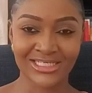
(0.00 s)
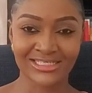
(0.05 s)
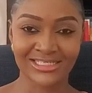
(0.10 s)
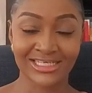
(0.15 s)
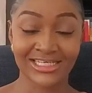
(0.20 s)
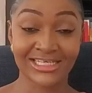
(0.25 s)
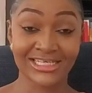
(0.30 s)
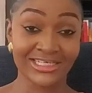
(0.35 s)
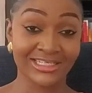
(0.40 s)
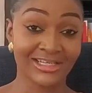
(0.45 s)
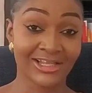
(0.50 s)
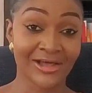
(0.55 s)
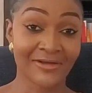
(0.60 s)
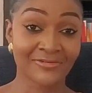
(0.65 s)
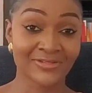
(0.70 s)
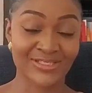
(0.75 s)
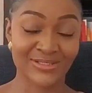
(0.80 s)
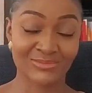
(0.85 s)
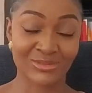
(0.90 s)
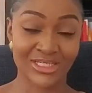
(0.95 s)
that He
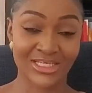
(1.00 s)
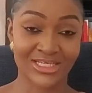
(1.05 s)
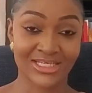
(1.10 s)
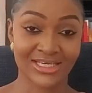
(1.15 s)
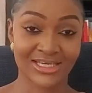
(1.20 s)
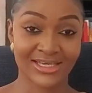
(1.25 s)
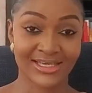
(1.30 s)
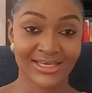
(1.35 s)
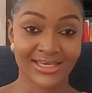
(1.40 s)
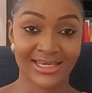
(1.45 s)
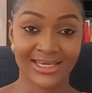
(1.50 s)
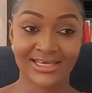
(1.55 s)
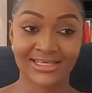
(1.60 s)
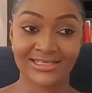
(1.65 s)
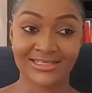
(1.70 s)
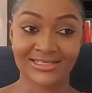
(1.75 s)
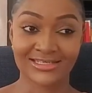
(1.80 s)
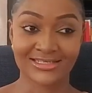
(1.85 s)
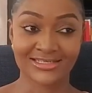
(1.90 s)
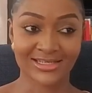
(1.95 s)
loves me,
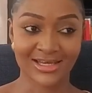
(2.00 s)
and